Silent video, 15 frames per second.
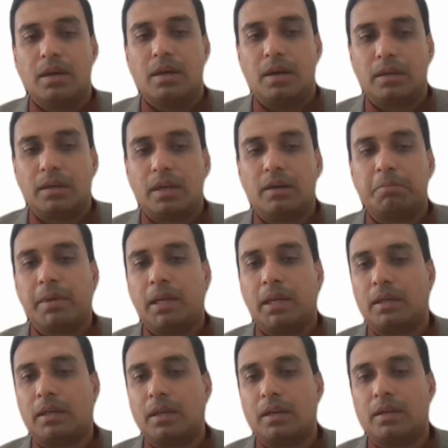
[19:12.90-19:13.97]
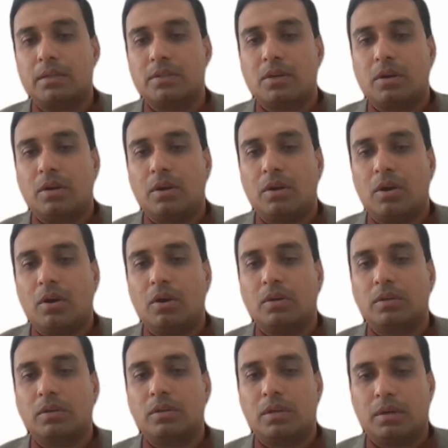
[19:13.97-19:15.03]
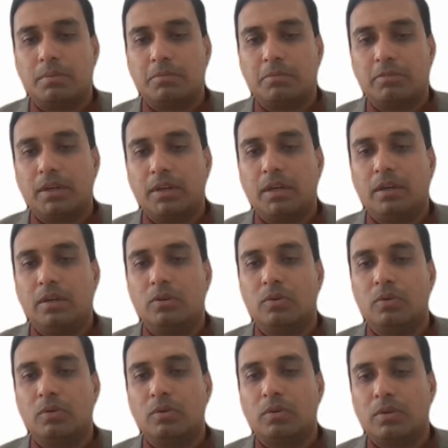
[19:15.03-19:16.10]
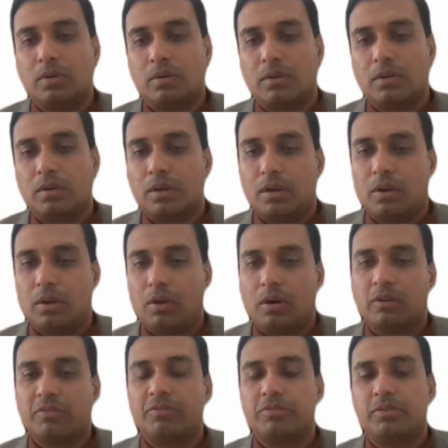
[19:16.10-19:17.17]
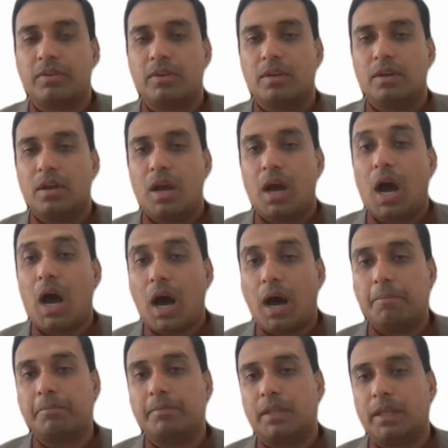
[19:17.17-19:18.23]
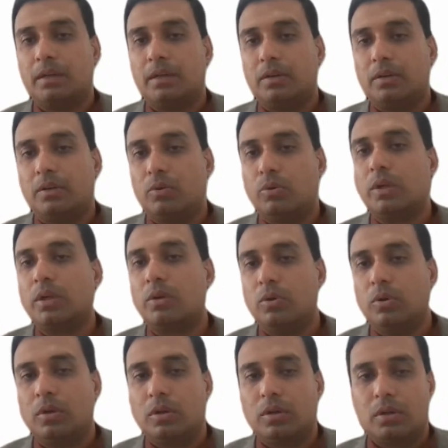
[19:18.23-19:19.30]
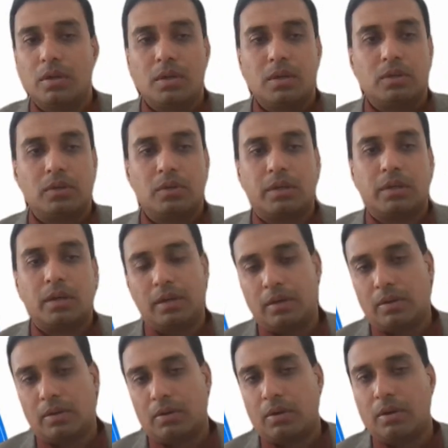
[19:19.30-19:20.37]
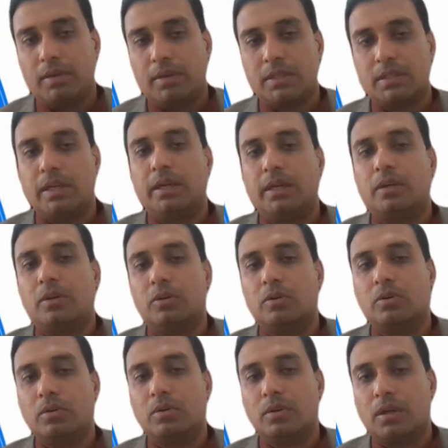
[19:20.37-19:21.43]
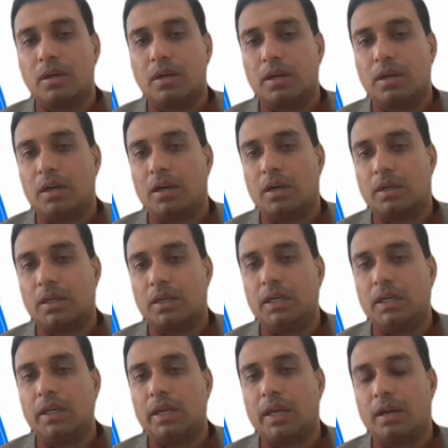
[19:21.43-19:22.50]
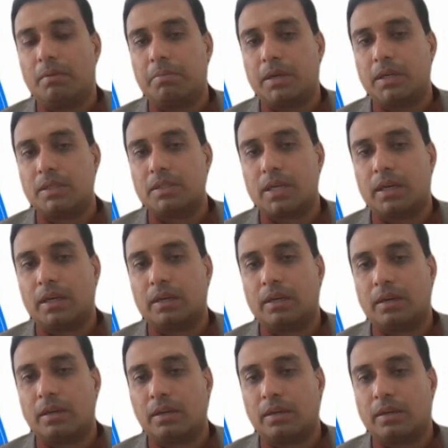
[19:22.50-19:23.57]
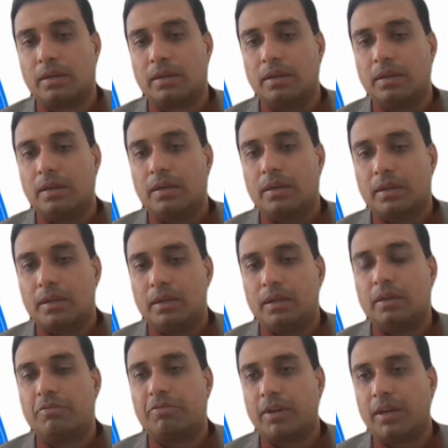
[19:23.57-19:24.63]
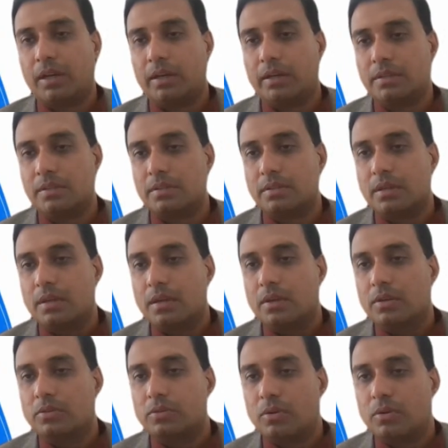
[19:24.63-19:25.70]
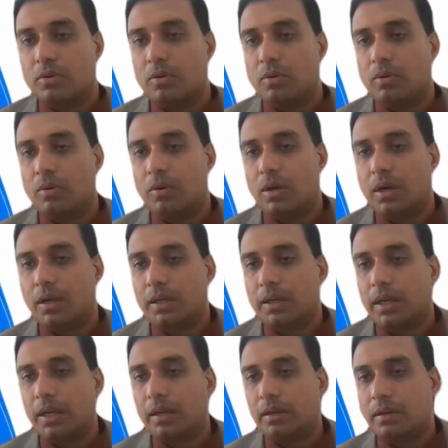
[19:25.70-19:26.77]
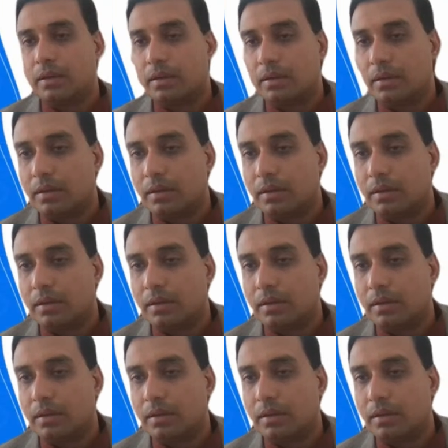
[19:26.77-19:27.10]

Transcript: again, painkillers on long term will do a lot of harm than doing good. It will always lead to kidney ailments and kidney failures. So again,